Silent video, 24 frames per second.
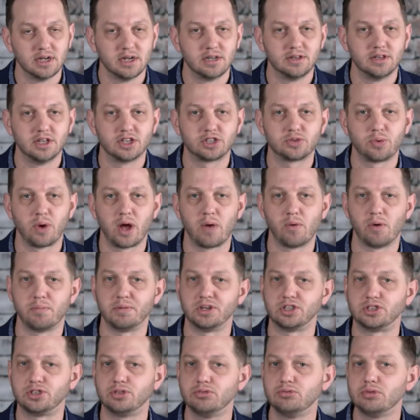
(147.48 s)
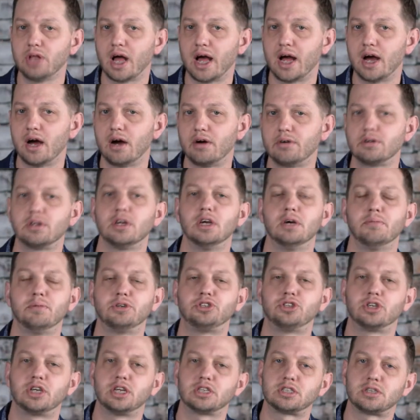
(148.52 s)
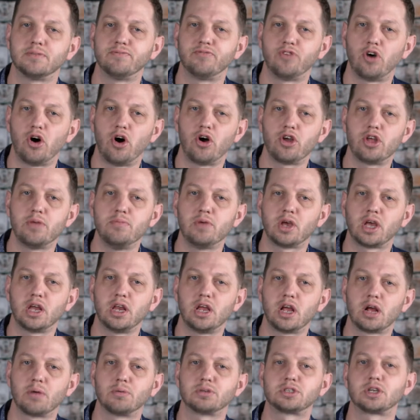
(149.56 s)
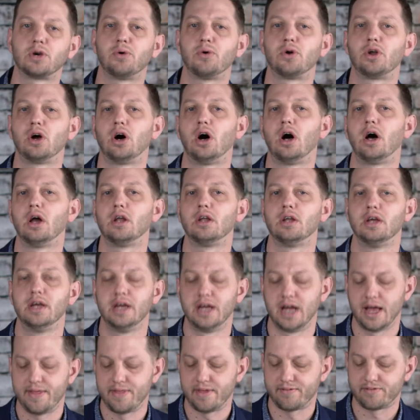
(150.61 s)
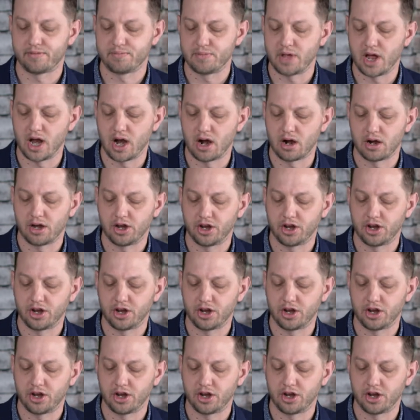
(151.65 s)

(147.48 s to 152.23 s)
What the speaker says: This way it won't be too loud, but you'll get some volume, you can hear what's going on, and then from there